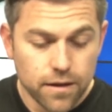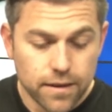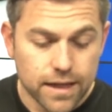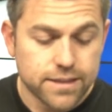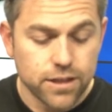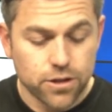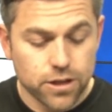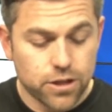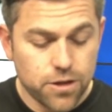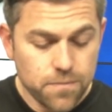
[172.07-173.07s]
Next thing you're
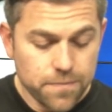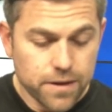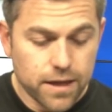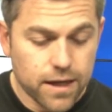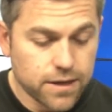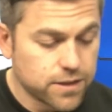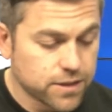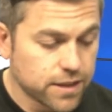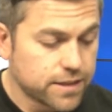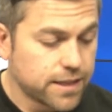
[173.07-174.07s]
going to do is it's
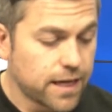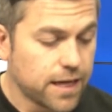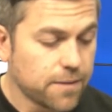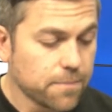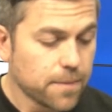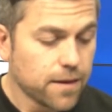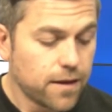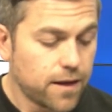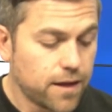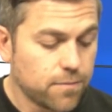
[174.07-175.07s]
going to say
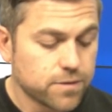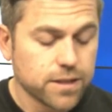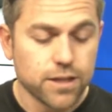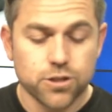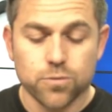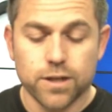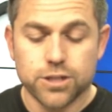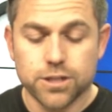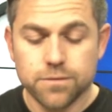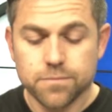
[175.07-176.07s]
select your
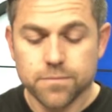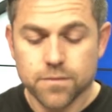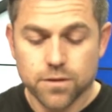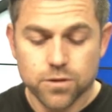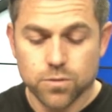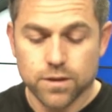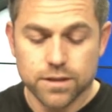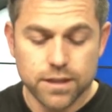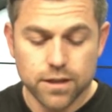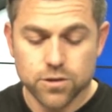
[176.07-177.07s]
region. So we're going
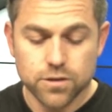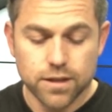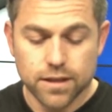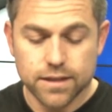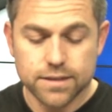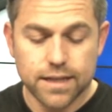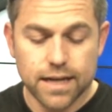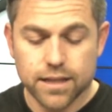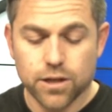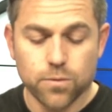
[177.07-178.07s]
to tell it
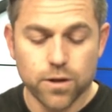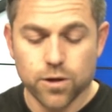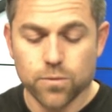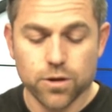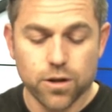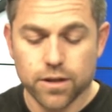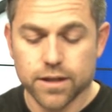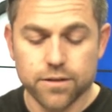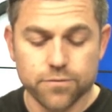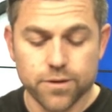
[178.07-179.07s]
exactly where we're calling
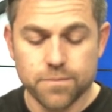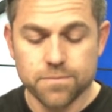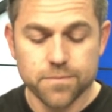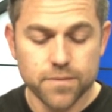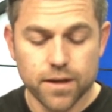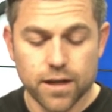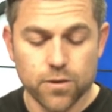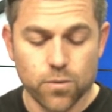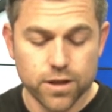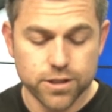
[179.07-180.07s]
in from
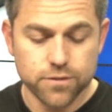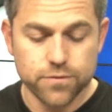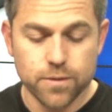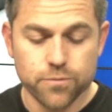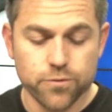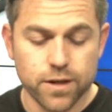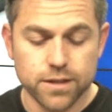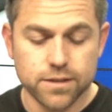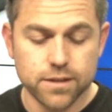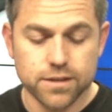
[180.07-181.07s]
and watching from. For
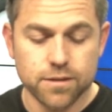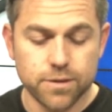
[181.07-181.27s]
us, it's going to